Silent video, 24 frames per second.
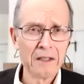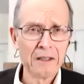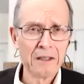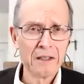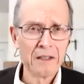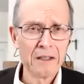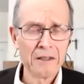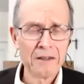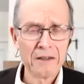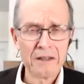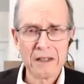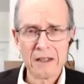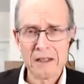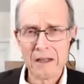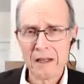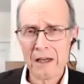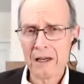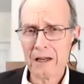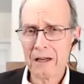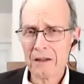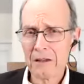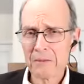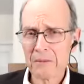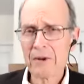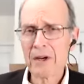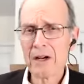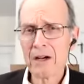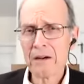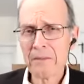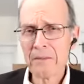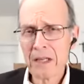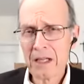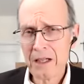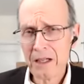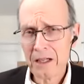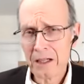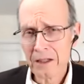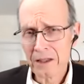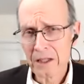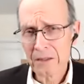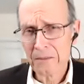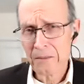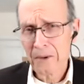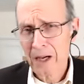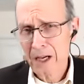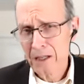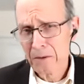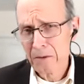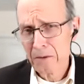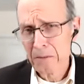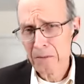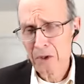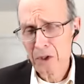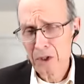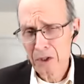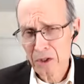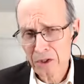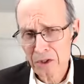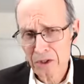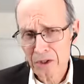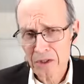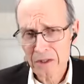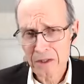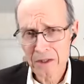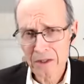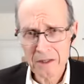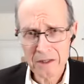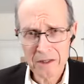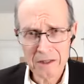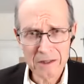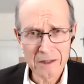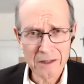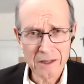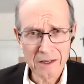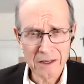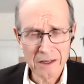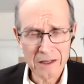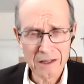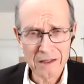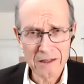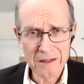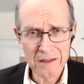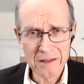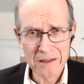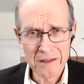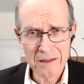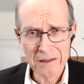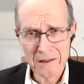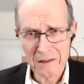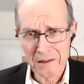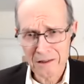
uh, the head of the prayer meeting at the Pioneer Memorial Church, and uh,